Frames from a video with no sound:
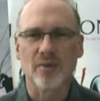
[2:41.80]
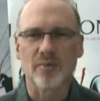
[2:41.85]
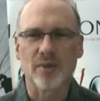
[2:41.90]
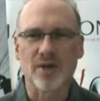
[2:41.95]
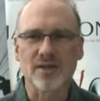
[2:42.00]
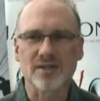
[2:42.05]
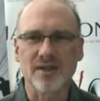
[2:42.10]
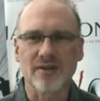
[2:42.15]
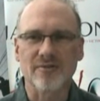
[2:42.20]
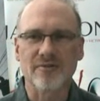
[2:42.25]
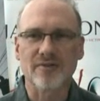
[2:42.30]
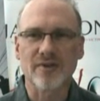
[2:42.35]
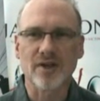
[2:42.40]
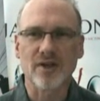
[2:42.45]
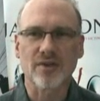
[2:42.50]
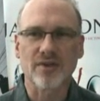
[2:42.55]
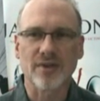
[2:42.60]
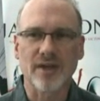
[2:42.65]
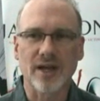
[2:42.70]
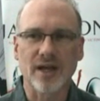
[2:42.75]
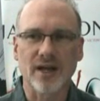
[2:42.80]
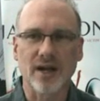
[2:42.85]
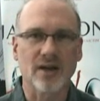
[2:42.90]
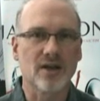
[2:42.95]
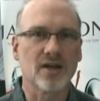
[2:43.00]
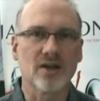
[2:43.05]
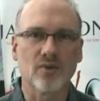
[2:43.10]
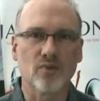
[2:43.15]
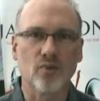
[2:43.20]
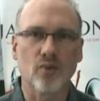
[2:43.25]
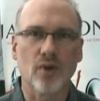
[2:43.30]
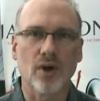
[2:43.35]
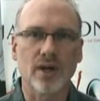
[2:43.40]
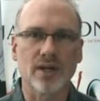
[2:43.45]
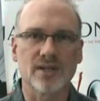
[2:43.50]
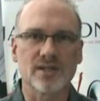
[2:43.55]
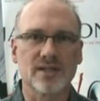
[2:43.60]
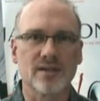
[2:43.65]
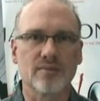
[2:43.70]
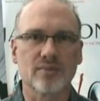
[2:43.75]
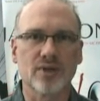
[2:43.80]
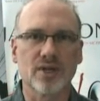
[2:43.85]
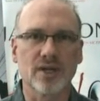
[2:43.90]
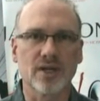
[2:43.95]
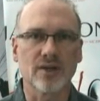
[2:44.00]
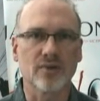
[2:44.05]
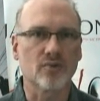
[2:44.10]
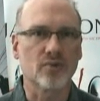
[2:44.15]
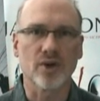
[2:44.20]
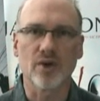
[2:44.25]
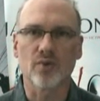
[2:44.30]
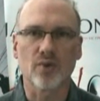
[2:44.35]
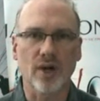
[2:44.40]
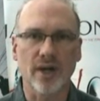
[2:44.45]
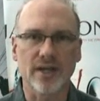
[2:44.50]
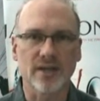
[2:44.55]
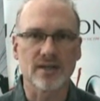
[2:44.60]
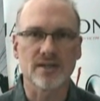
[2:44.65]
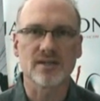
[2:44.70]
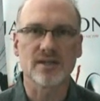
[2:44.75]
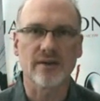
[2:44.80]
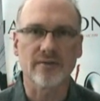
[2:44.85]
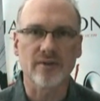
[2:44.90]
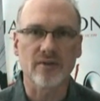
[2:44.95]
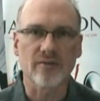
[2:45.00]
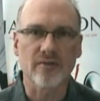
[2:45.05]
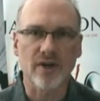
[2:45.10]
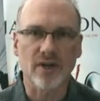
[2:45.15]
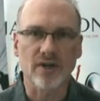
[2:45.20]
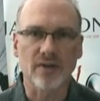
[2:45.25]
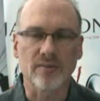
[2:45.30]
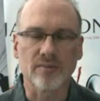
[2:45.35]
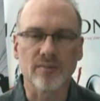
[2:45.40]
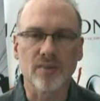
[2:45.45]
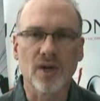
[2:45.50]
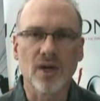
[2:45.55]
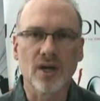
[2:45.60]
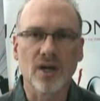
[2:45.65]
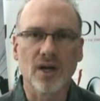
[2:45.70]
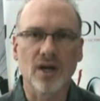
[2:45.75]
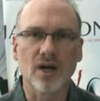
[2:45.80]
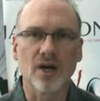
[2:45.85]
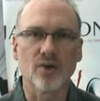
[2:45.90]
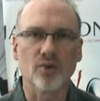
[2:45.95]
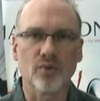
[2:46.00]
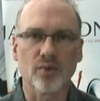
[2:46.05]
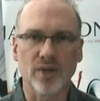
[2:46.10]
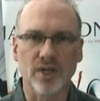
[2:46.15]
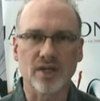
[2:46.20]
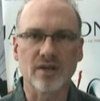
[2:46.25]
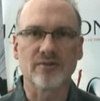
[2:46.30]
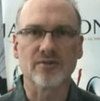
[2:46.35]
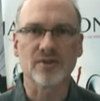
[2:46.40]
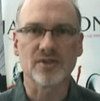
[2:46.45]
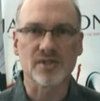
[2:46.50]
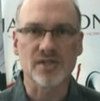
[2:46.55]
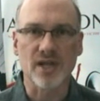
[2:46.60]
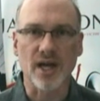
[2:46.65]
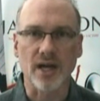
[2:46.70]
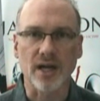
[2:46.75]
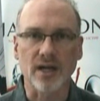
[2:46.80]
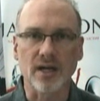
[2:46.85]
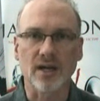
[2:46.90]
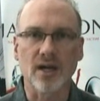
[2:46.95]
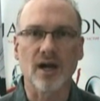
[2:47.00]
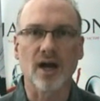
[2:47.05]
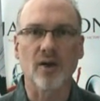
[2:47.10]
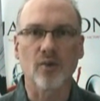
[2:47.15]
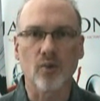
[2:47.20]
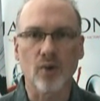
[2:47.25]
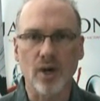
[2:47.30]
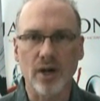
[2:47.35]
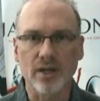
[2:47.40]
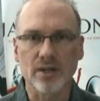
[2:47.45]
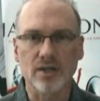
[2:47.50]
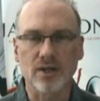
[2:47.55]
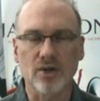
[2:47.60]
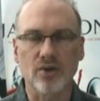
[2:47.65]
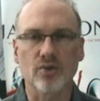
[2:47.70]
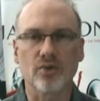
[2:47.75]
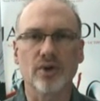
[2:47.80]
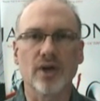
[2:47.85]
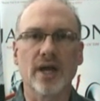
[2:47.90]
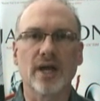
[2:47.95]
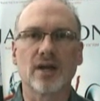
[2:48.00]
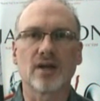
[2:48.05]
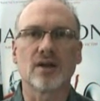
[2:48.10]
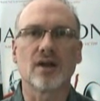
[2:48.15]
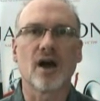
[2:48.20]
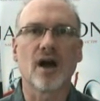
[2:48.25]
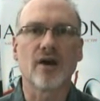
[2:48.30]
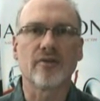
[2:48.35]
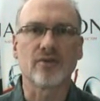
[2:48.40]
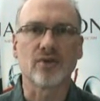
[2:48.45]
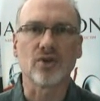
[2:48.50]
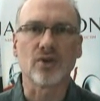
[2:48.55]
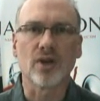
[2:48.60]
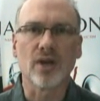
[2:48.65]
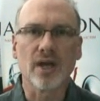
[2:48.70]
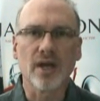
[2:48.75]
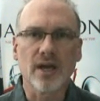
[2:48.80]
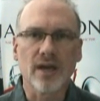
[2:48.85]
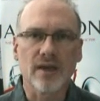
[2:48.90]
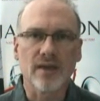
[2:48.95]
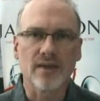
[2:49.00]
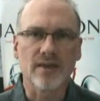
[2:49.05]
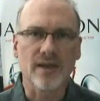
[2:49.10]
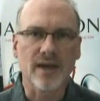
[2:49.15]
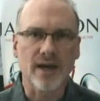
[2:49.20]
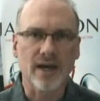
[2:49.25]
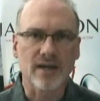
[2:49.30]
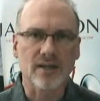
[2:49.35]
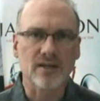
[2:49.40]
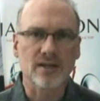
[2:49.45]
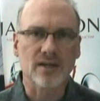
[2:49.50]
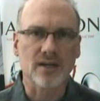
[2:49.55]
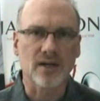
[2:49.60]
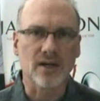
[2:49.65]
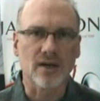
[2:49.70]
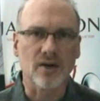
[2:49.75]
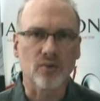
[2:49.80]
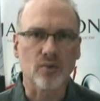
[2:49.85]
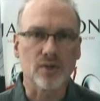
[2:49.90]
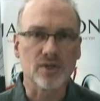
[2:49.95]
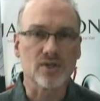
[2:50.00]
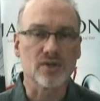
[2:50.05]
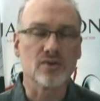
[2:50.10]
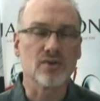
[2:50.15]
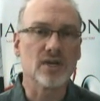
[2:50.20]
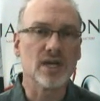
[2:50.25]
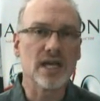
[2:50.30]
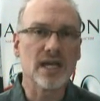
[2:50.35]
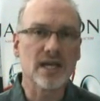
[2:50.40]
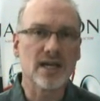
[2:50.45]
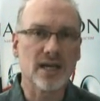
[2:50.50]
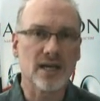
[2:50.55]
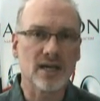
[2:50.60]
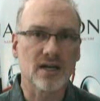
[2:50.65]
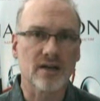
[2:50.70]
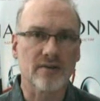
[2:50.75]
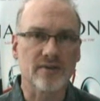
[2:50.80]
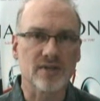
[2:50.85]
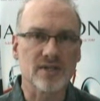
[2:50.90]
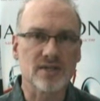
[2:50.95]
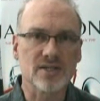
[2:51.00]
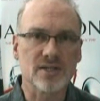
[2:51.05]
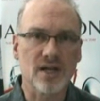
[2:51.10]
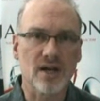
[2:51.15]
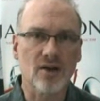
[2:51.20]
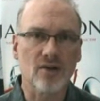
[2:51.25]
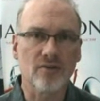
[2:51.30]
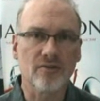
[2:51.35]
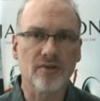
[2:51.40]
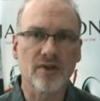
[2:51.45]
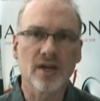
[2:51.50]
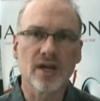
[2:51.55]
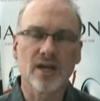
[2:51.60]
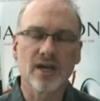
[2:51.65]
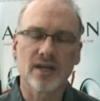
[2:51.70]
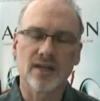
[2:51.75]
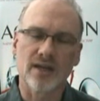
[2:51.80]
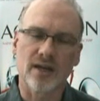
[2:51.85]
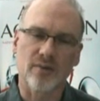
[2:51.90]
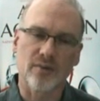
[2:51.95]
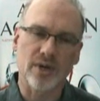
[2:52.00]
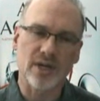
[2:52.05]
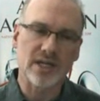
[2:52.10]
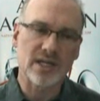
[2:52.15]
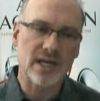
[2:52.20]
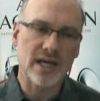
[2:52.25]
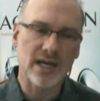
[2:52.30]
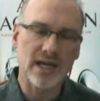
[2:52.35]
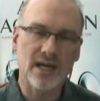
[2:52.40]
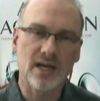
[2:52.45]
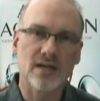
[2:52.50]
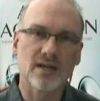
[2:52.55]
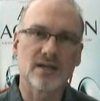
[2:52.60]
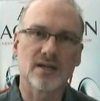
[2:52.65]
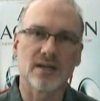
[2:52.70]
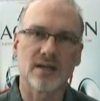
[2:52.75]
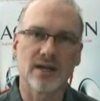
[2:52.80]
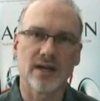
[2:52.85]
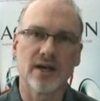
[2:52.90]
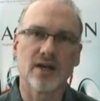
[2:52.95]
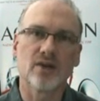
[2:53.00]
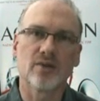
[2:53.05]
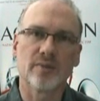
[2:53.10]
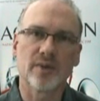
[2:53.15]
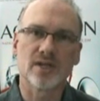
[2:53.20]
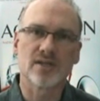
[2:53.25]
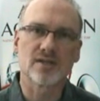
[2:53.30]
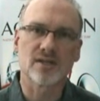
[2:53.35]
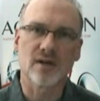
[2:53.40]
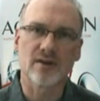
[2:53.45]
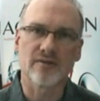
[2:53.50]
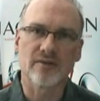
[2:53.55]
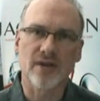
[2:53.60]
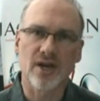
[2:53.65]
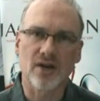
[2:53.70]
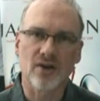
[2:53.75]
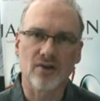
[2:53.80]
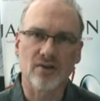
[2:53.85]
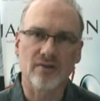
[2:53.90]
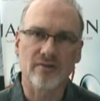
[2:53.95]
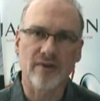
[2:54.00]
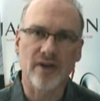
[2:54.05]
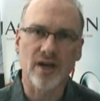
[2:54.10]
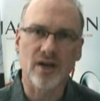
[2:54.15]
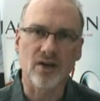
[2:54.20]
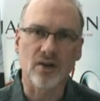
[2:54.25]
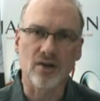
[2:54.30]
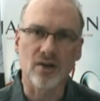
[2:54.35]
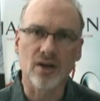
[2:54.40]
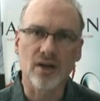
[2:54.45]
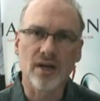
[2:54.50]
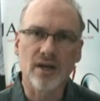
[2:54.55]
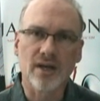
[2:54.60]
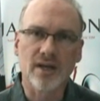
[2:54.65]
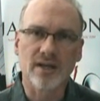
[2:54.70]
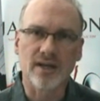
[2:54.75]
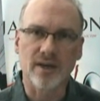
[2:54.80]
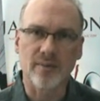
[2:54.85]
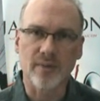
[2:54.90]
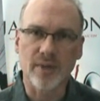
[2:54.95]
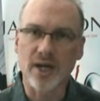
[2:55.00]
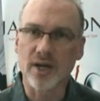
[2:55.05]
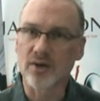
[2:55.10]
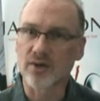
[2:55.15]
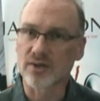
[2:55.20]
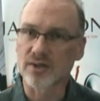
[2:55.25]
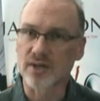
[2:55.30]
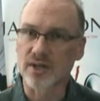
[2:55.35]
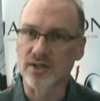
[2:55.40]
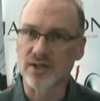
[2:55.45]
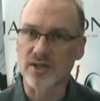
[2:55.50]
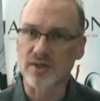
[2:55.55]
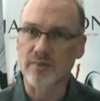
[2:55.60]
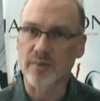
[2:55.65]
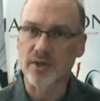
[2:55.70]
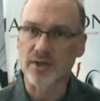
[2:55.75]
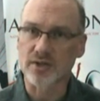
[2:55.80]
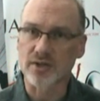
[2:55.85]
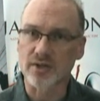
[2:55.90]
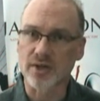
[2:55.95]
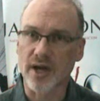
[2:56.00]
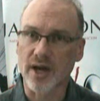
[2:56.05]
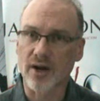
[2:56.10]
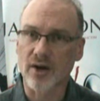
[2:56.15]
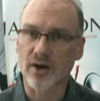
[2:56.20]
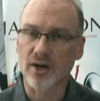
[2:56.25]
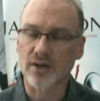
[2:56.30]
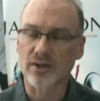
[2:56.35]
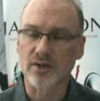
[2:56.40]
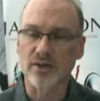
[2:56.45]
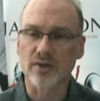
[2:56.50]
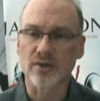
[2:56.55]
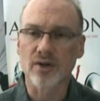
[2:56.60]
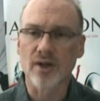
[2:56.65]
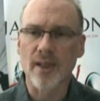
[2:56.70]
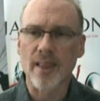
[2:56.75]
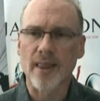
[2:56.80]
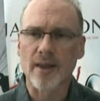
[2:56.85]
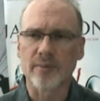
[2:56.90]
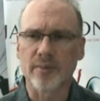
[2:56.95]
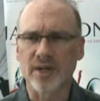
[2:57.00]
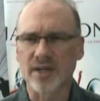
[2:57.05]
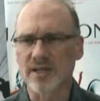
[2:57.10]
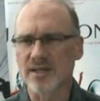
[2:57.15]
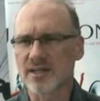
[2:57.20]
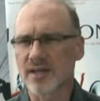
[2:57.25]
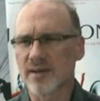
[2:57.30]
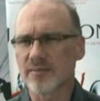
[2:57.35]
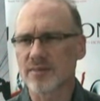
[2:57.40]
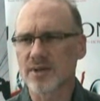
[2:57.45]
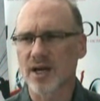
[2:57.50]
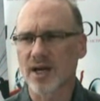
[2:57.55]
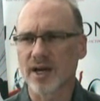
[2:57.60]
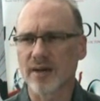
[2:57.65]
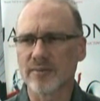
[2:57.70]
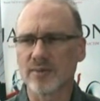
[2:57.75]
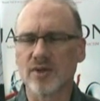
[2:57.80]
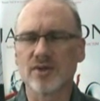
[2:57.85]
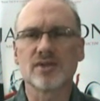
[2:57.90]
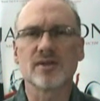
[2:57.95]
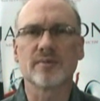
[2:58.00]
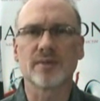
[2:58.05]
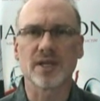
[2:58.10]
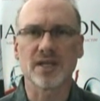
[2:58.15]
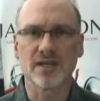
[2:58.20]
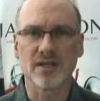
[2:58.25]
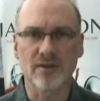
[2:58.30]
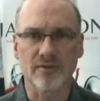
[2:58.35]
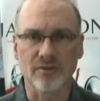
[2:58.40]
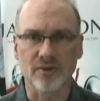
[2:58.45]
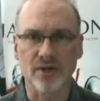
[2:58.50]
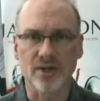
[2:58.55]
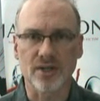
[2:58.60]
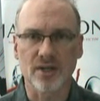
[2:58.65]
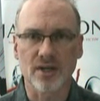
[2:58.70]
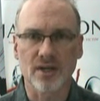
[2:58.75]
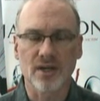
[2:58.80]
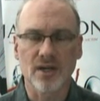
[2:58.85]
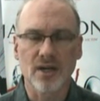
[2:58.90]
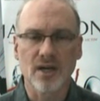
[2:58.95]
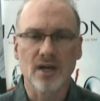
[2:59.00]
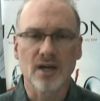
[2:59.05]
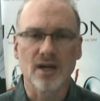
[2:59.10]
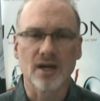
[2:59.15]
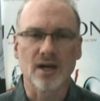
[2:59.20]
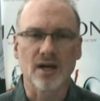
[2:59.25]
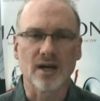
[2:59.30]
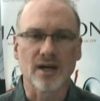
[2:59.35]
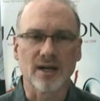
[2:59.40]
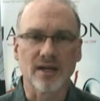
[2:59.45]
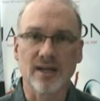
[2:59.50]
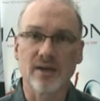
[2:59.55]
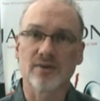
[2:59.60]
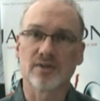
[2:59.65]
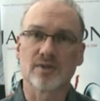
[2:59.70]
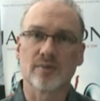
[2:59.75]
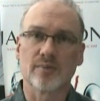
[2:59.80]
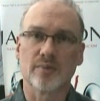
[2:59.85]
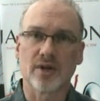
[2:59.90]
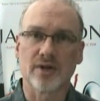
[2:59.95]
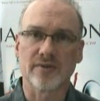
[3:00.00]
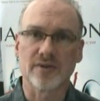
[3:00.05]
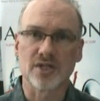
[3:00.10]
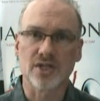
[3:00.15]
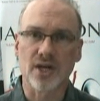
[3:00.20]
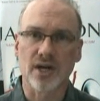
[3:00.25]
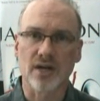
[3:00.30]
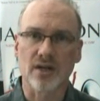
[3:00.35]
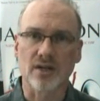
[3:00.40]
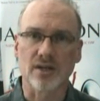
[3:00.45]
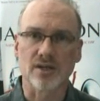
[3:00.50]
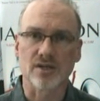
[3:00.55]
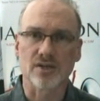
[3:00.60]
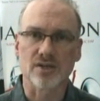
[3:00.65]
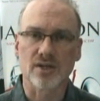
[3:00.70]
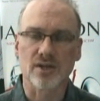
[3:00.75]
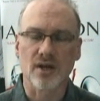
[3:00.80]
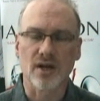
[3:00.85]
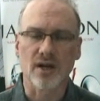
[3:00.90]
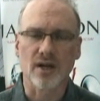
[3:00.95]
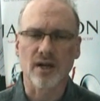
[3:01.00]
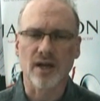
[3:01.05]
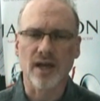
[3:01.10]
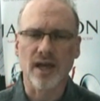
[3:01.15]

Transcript: Because I felt that I didn't want to simply rewrite The Seventh Victim uh, with a different setting. I wanted to create a novel that uh, was unique in and of itself, that retained the elements of Karen Vail that made her such a special character, but at the same time do something different. Uh, and that was a bit of a challenge. Uh,